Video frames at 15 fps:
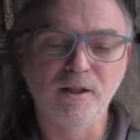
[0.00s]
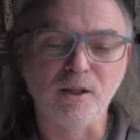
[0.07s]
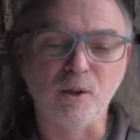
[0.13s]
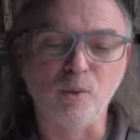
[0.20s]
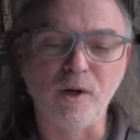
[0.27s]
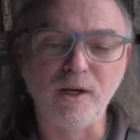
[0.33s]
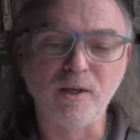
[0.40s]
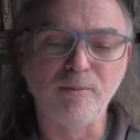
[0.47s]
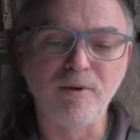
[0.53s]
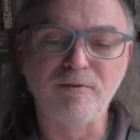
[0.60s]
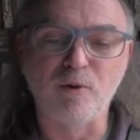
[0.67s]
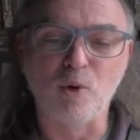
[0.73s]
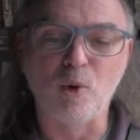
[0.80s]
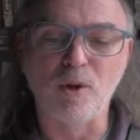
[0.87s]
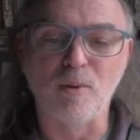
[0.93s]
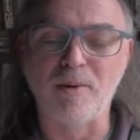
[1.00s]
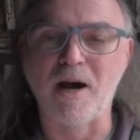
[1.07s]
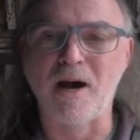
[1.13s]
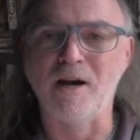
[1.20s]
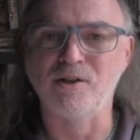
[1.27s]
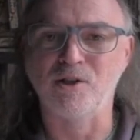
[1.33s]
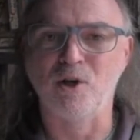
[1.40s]
the week before the
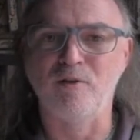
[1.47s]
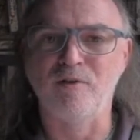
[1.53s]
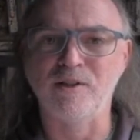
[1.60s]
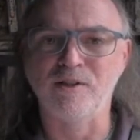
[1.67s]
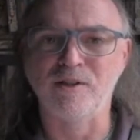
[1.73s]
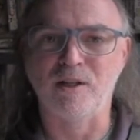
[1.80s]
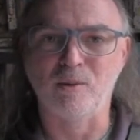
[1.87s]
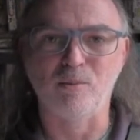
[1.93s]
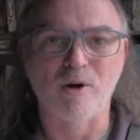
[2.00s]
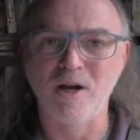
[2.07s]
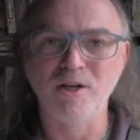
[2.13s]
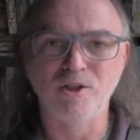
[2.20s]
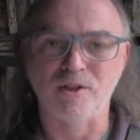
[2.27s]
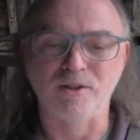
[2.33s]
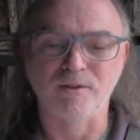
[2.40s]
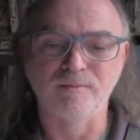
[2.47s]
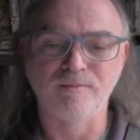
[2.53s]
Passover celebration.